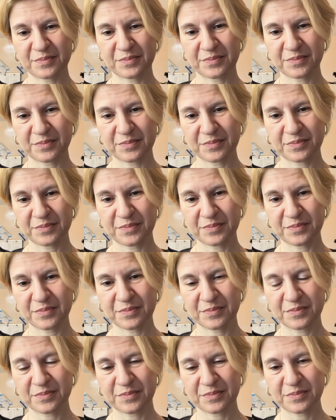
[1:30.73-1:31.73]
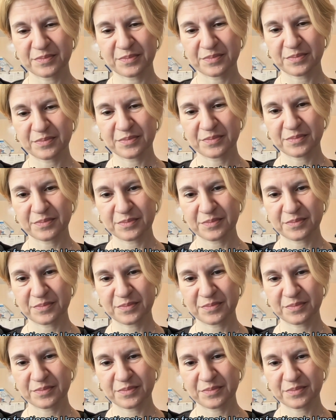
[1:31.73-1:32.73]

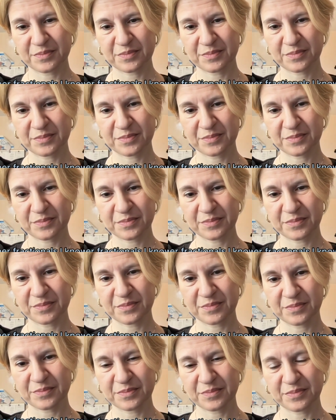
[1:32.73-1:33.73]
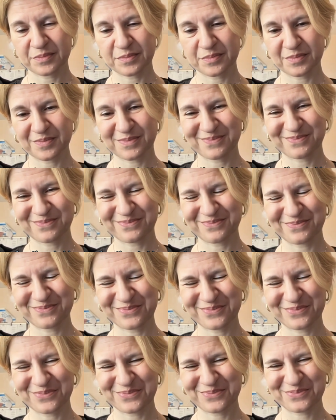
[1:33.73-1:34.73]

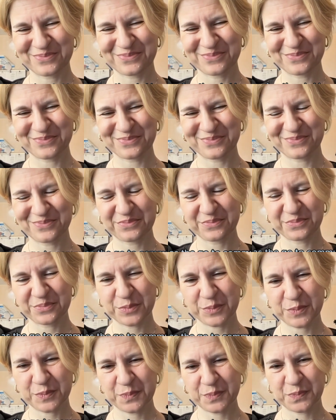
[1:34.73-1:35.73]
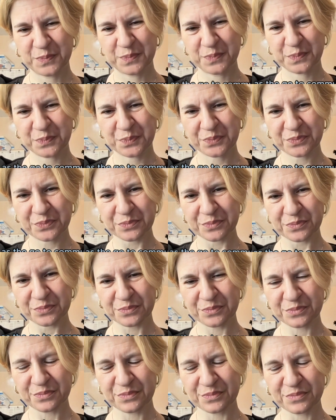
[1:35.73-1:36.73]

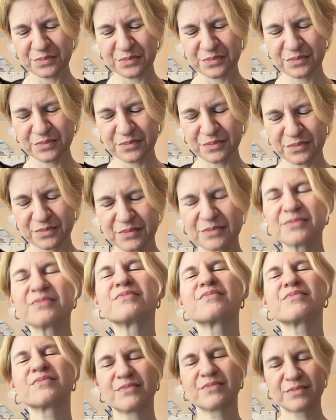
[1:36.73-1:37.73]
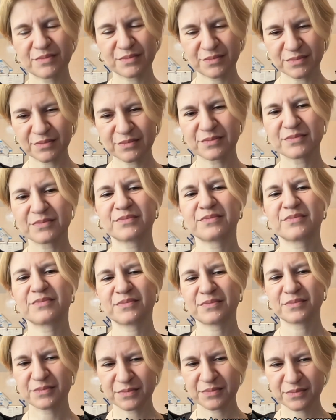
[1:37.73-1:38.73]
(not speaking)